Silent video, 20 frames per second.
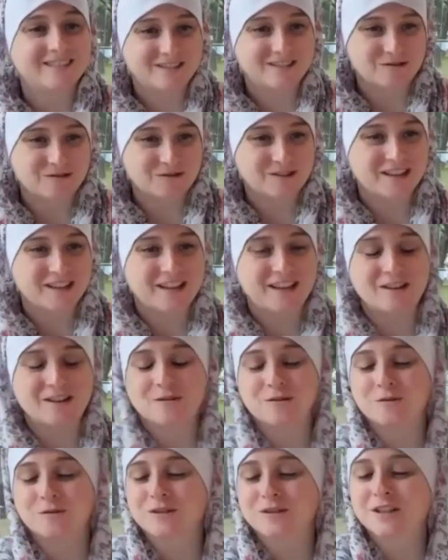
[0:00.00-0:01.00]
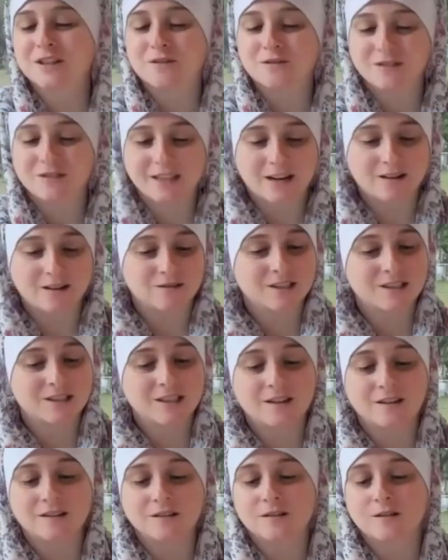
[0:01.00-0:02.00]
through the keyholes, and go down to
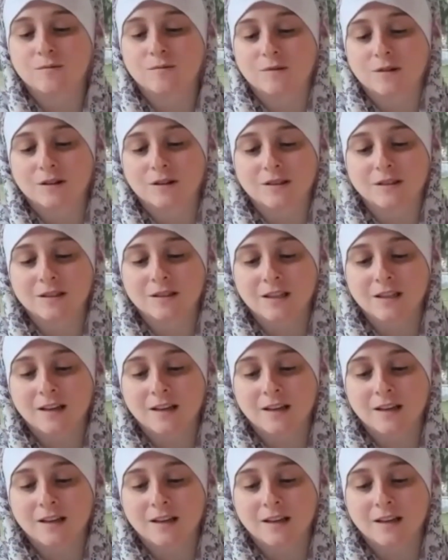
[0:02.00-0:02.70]
the underworld.